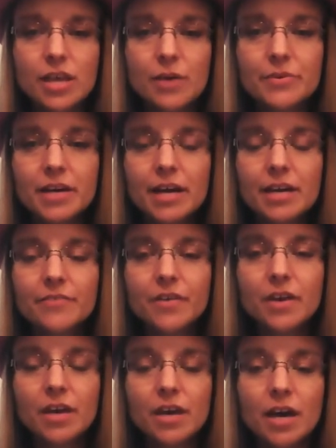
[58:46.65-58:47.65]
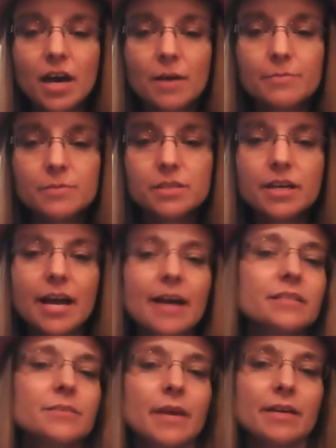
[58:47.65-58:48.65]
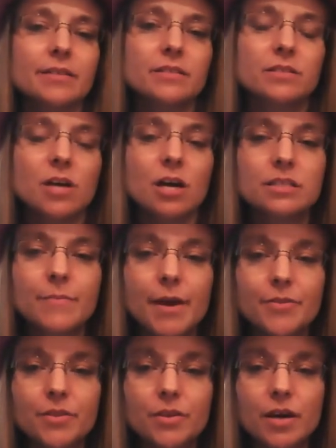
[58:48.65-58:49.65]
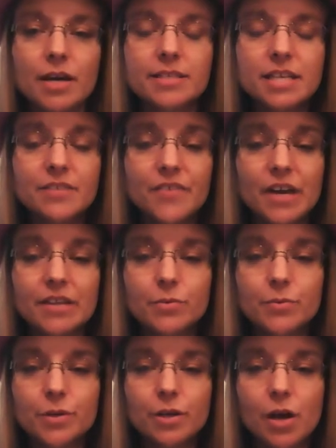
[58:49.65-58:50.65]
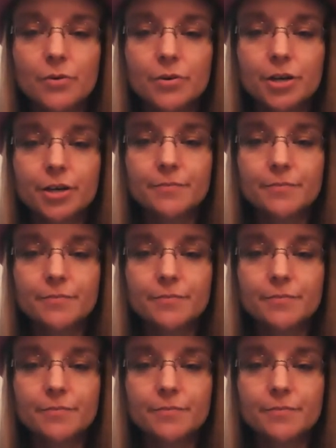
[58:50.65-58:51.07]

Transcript: So that one kind of stuck out to me as it talked about the identifying the real owner.